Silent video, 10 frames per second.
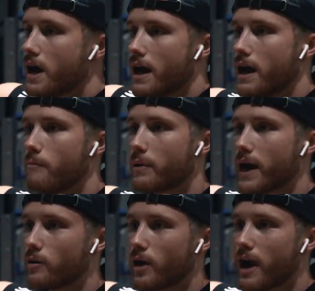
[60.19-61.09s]
But
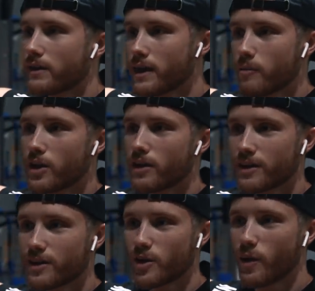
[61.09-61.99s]
anyway, I think I'm gonna
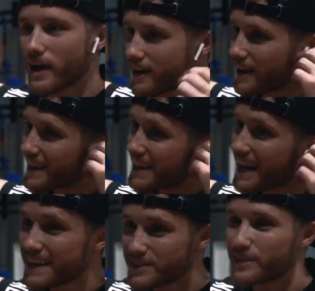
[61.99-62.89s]
go ahead,
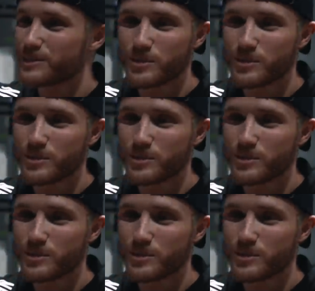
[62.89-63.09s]
get into this